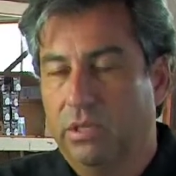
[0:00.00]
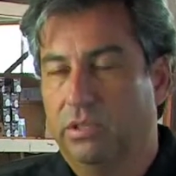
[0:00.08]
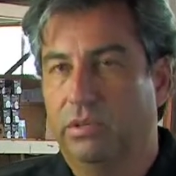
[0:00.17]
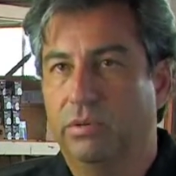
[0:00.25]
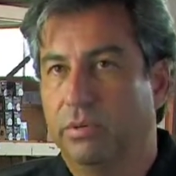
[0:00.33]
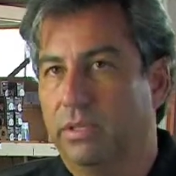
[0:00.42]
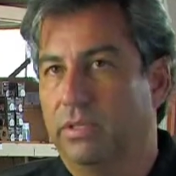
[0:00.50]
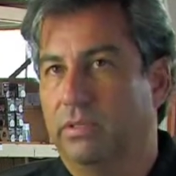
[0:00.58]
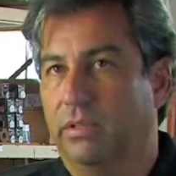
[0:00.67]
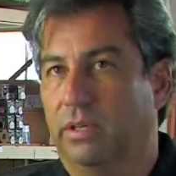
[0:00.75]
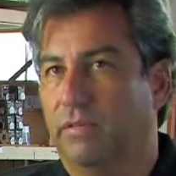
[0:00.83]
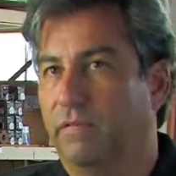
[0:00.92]
Two
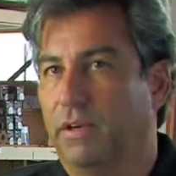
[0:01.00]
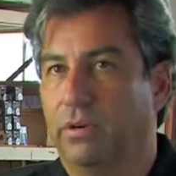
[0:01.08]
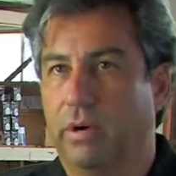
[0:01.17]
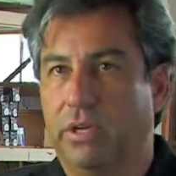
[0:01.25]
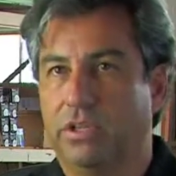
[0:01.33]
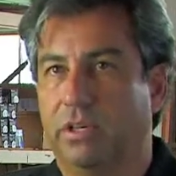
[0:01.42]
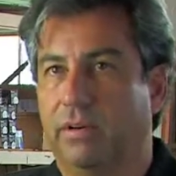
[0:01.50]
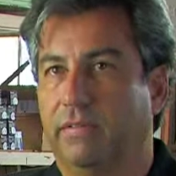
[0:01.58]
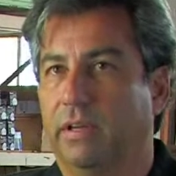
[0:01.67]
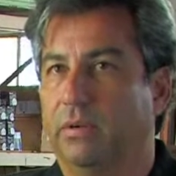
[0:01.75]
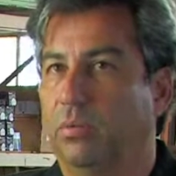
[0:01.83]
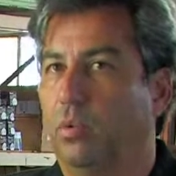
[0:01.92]
is the configuration of
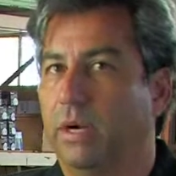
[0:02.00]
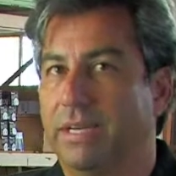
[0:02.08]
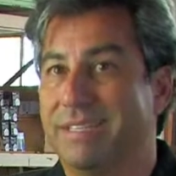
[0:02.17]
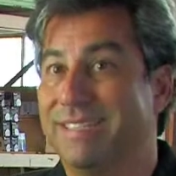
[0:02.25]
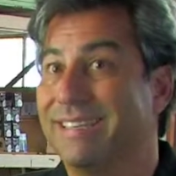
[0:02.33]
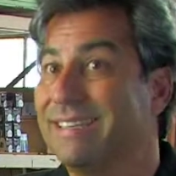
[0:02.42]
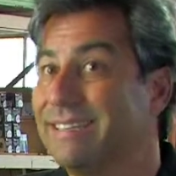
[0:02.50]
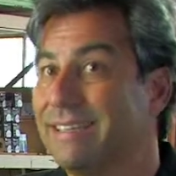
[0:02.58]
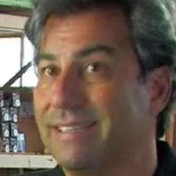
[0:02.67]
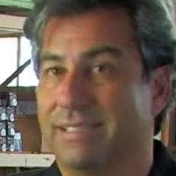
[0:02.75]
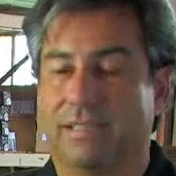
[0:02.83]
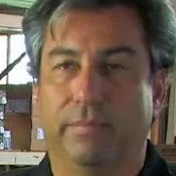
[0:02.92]
it. What is it?
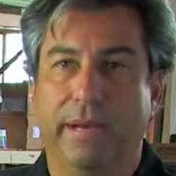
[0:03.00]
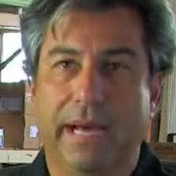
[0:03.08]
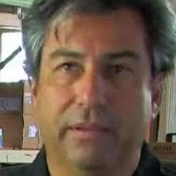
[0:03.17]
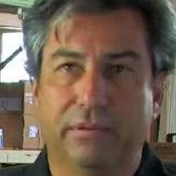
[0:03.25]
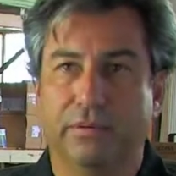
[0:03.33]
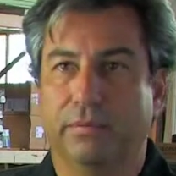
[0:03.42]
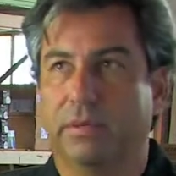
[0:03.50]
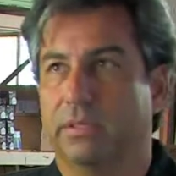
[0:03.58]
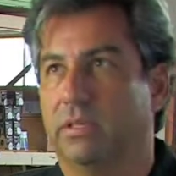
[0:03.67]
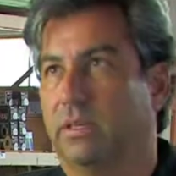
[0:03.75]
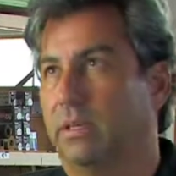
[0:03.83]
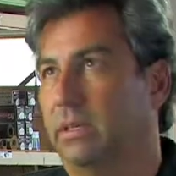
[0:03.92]
Is it a bathroom?
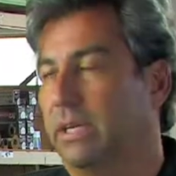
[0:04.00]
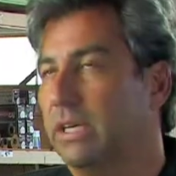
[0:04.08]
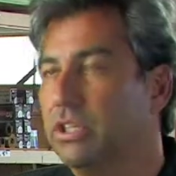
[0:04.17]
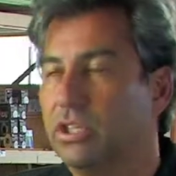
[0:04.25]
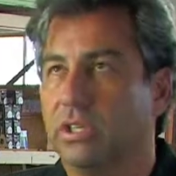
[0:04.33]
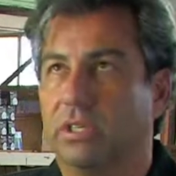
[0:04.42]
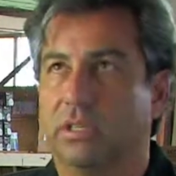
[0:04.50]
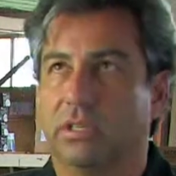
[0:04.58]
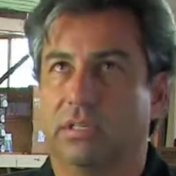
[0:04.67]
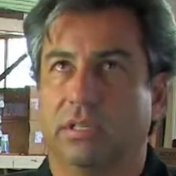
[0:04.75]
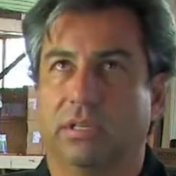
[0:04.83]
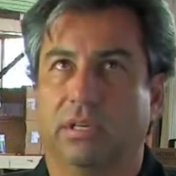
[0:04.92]
Is it a kitchen?
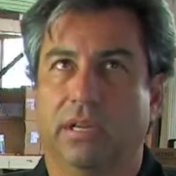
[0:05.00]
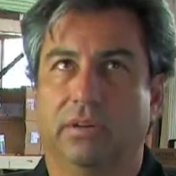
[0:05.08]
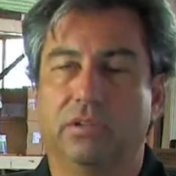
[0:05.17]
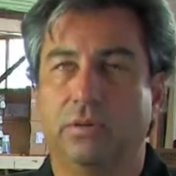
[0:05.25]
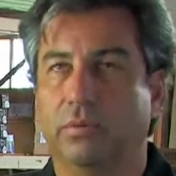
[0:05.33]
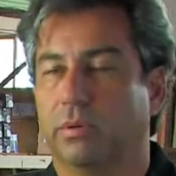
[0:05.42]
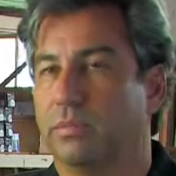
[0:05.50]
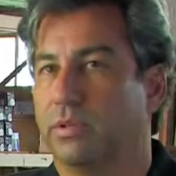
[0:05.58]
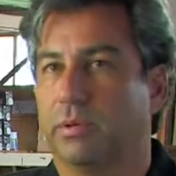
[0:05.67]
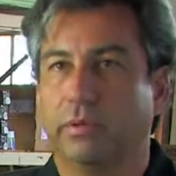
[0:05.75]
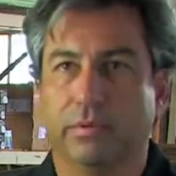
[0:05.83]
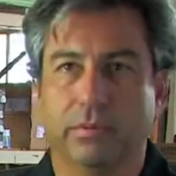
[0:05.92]
Is it two rooms,
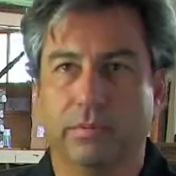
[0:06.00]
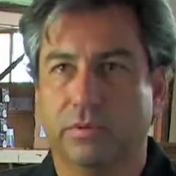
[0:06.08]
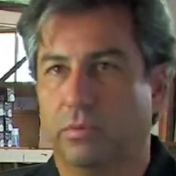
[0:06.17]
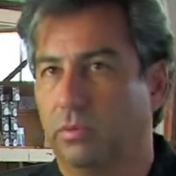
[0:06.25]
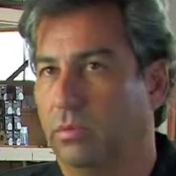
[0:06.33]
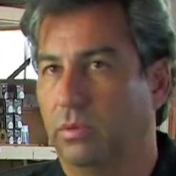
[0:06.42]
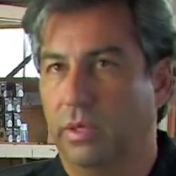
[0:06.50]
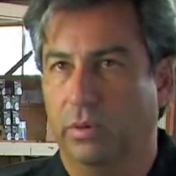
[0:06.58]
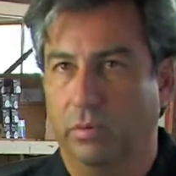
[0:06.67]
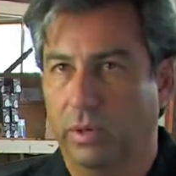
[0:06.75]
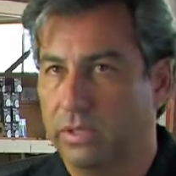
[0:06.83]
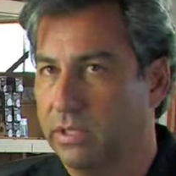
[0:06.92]
three rooms? You know,
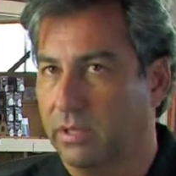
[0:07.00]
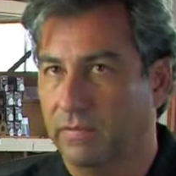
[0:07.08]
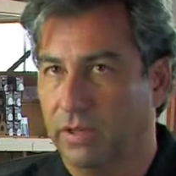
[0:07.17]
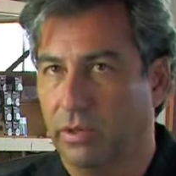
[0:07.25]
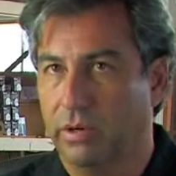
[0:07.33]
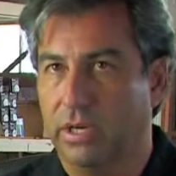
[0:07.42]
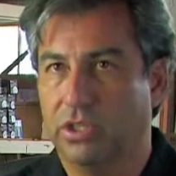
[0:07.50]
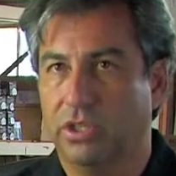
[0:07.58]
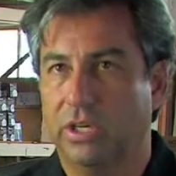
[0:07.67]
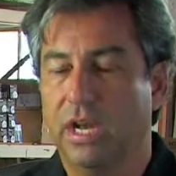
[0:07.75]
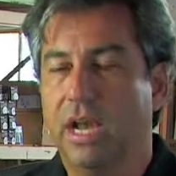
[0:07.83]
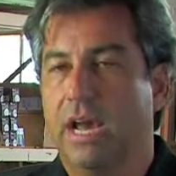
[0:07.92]
what's the
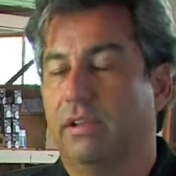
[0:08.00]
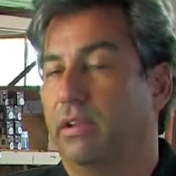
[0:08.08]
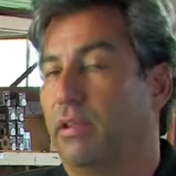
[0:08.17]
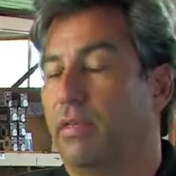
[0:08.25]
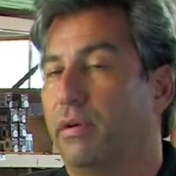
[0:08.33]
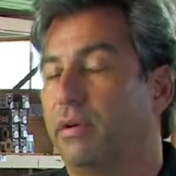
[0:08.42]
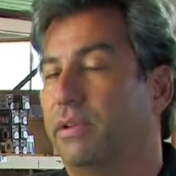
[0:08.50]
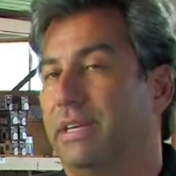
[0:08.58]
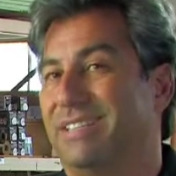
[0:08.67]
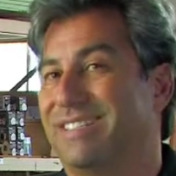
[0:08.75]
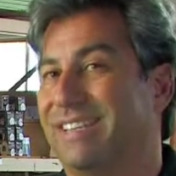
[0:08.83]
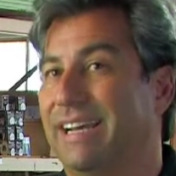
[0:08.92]
configuration? And then the third
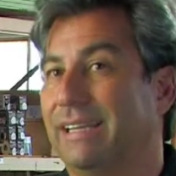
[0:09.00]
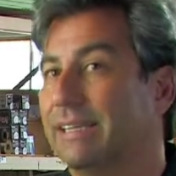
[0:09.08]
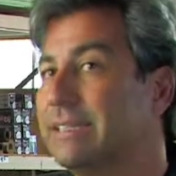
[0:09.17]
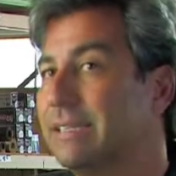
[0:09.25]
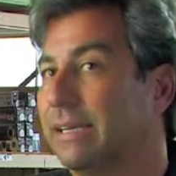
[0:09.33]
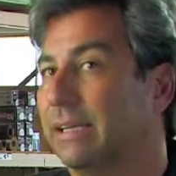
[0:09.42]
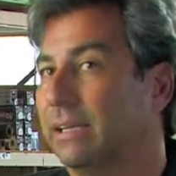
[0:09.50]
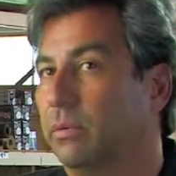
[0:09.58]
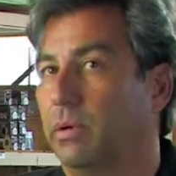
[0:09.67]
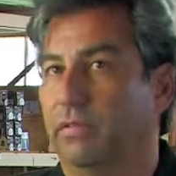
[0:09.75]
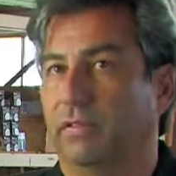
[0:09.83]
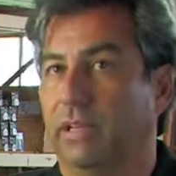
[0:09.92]
thing is stylistically,
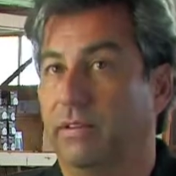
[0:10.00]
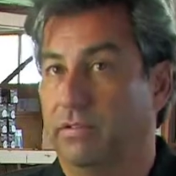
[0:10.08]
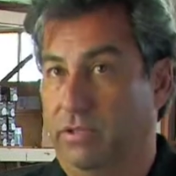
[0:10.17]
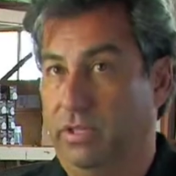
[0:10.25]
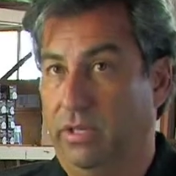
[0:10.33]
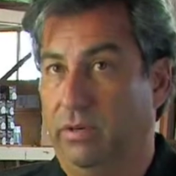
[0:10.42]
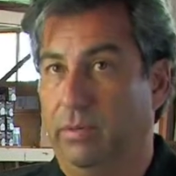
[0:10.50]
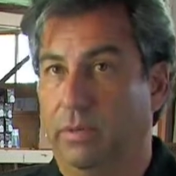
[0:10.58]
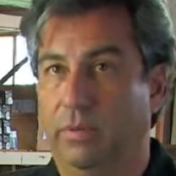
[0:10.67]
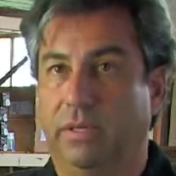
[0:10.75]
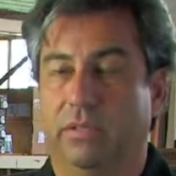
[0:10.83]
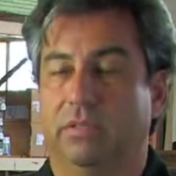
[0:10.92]
what flavor is it going to be?
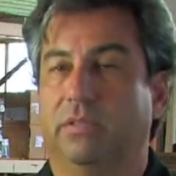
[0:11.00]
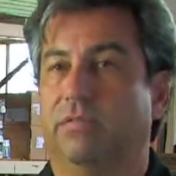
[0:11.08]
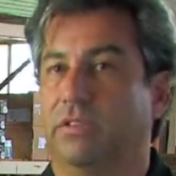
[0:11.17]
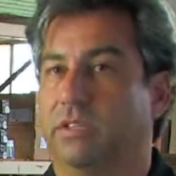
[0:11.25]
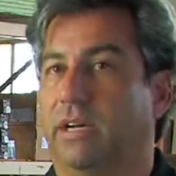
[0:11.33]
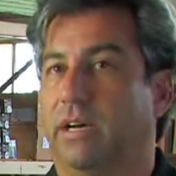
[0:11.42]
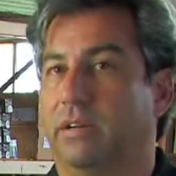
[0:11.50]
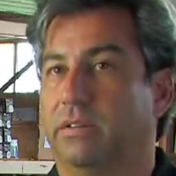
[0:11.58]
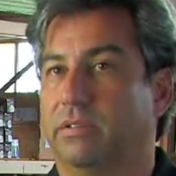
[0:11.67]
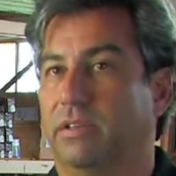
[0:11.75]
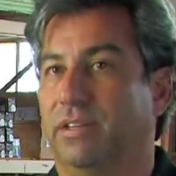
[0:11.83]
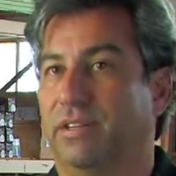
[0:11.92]
Because different
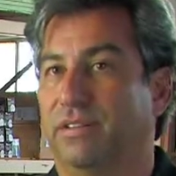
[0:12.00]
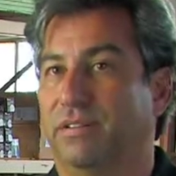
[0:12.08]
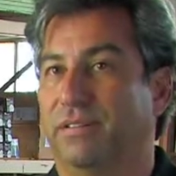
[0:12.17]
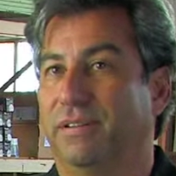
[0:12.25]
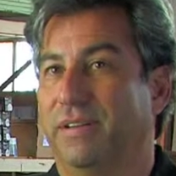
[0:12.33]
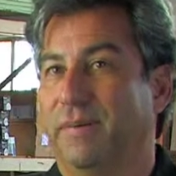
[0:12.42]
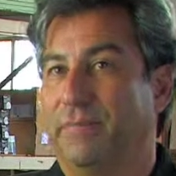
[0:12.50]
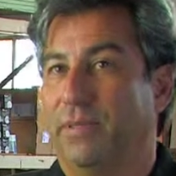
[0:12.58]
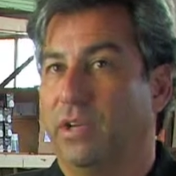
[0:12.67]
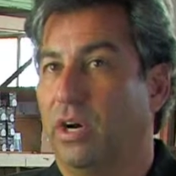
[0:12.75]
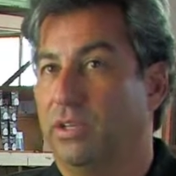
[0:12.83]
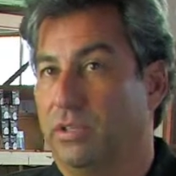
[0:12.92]
styles can
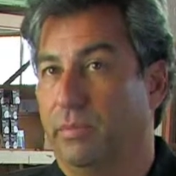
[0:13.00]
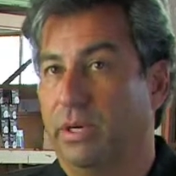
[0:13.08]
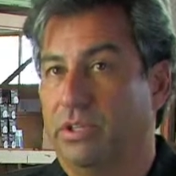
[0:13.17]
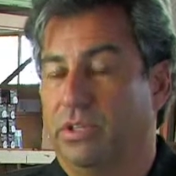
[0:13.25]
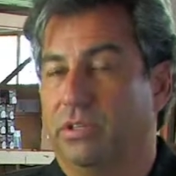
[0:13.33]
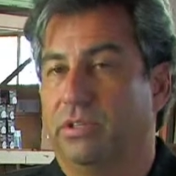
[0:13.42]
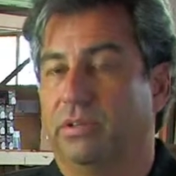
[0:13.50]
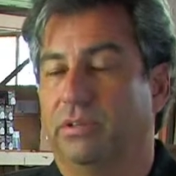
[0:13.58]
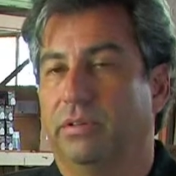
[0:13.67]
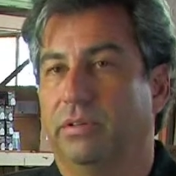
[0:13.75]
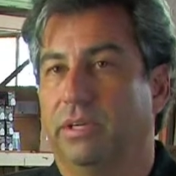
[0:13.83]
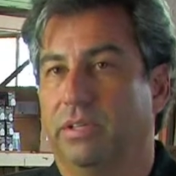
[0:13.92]
cause the budget
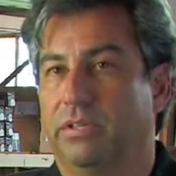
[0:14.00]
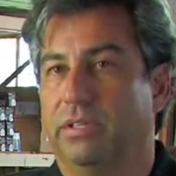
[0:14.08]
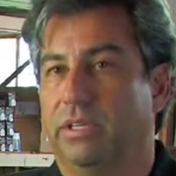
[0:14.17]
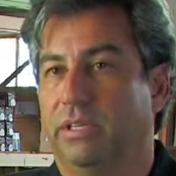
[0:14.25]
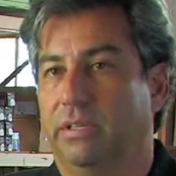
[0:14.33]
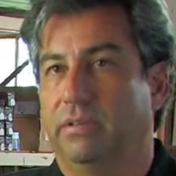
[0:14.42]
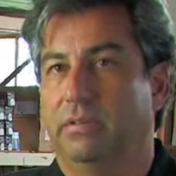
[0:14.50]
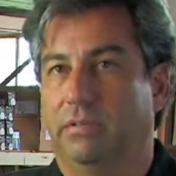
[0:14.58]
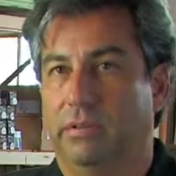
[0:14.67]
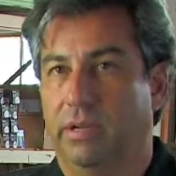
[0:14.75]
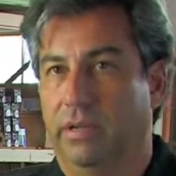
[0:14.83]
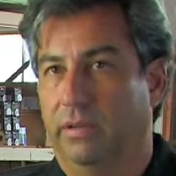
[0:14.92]
to exceed
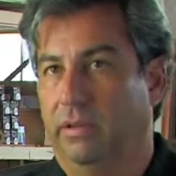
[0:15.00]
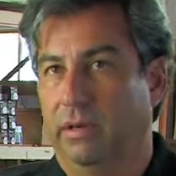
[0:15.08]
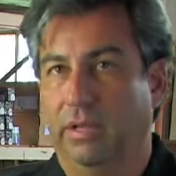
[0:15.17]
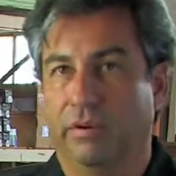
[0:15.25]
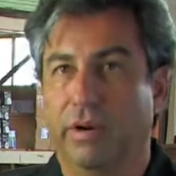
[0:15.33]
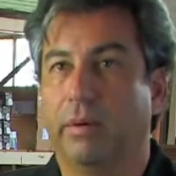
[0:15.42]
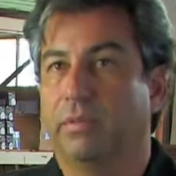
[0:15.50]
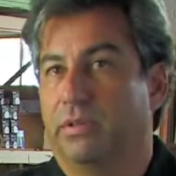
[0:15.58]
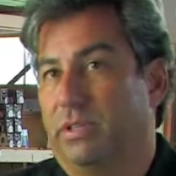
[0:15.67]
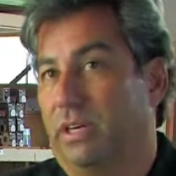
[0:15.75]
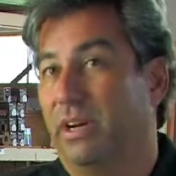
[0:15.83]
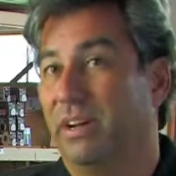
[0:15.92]
Uh, other numbers than